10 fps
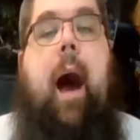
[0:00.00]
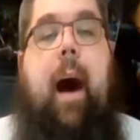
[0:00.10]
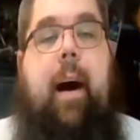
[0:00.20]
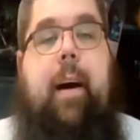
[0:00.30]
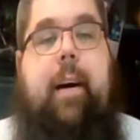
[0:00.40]

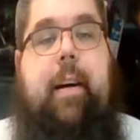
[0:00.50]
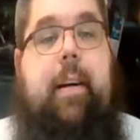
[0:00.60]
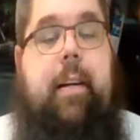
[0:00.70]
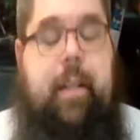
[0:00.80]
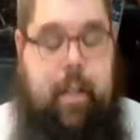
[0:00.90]

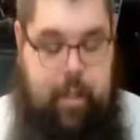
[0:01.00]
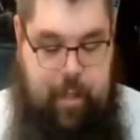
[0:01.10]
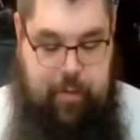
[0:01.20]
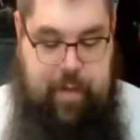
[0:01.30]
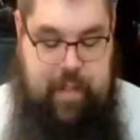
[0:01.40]
The
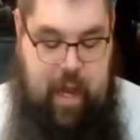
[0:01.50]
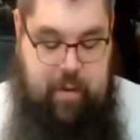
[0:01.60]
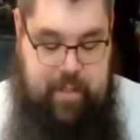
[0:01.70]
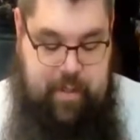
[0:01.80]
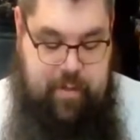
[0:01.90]
reason I
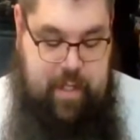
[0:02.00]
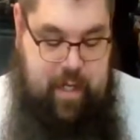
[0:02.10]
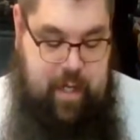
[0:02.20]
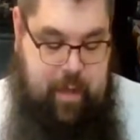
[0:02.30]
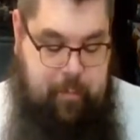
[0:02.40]
was
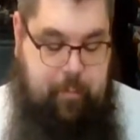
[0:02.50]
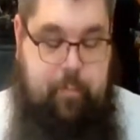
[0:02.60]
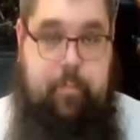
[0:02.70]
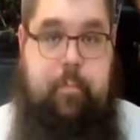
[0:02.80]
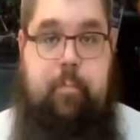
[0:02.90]
interested in it,
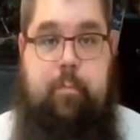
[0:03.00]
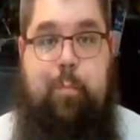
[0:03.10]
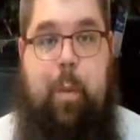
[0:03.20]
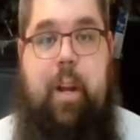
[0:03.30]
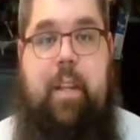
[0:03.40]

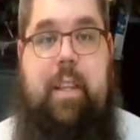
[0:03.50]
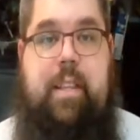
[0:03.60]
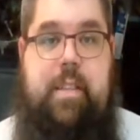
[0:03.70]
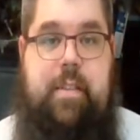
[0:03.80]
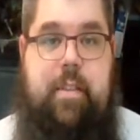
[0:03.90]
primarily the
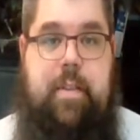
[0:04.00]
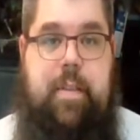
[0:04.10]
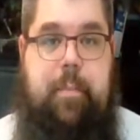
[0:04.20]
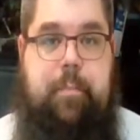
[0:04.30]
sisters,